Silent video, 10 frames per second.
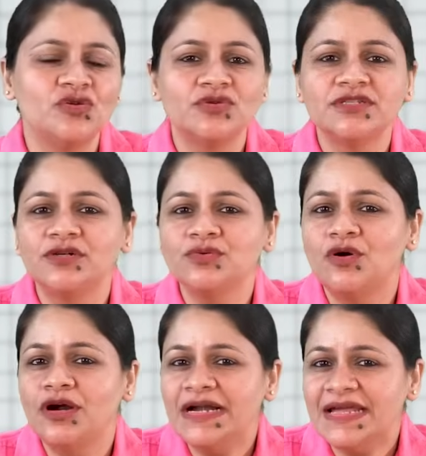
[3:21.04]
closer to
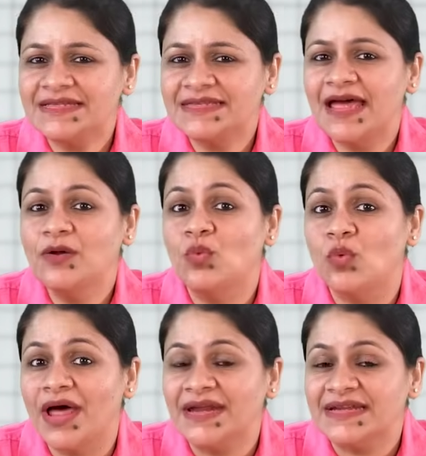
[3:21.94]
or less than
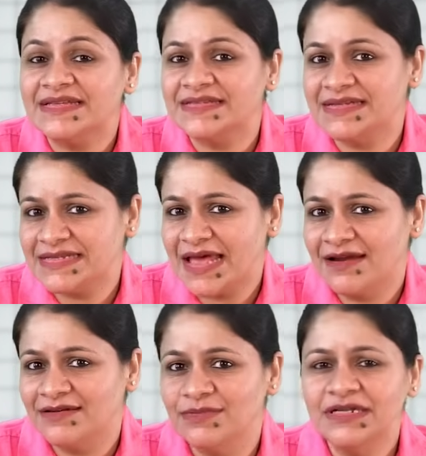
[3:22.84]
1 is
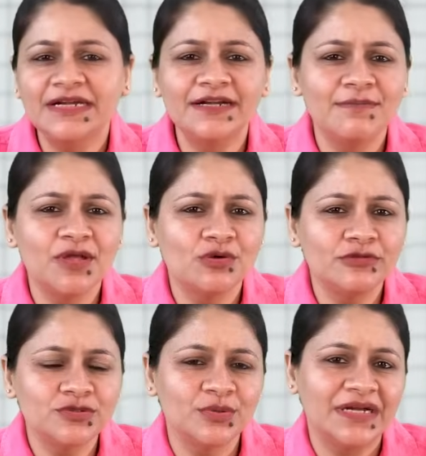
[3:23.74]
desirable, it may
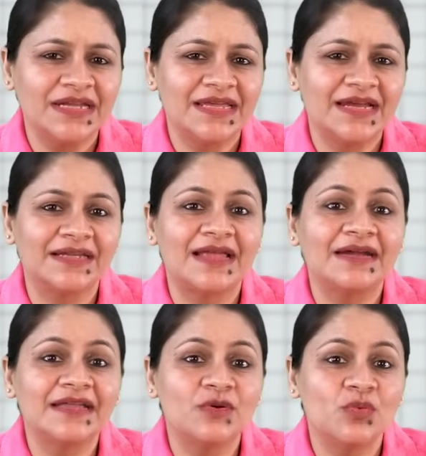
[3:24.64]
also indicate
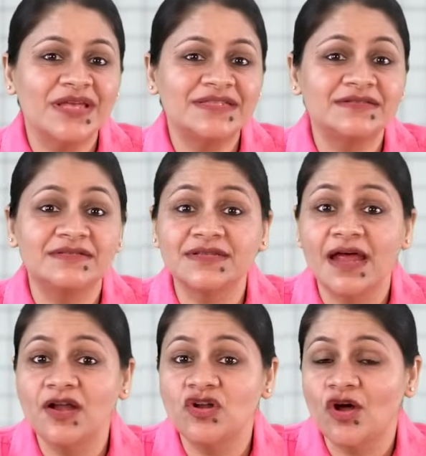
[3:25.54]
that investors
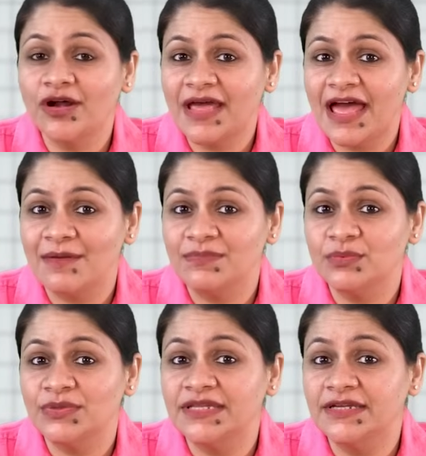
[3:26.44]
are not
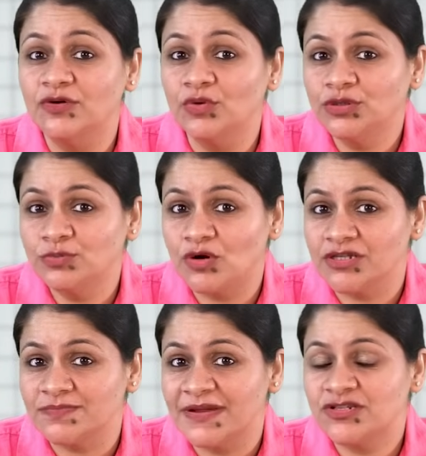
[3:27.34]
happy with the growth
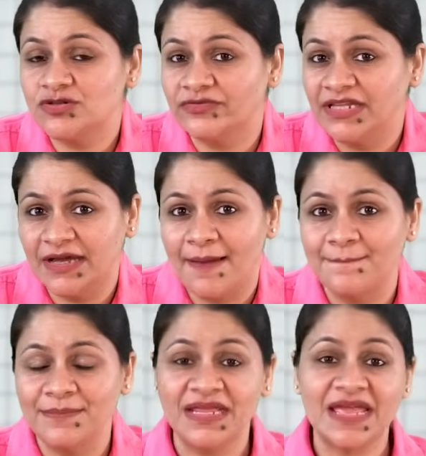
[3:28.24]
prospects of the
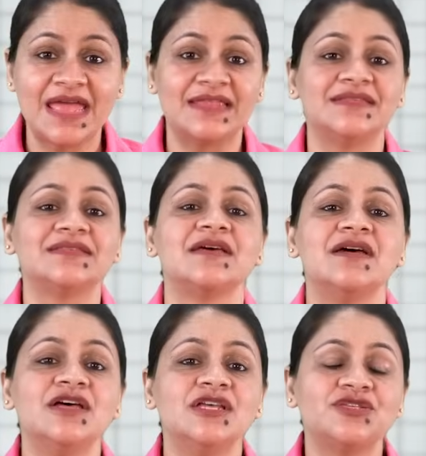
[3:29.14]
company. Hence,
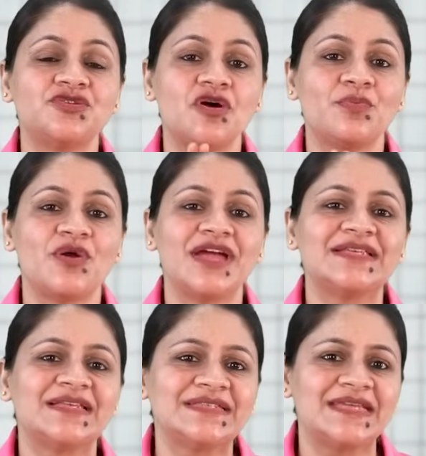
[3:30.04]
stock price has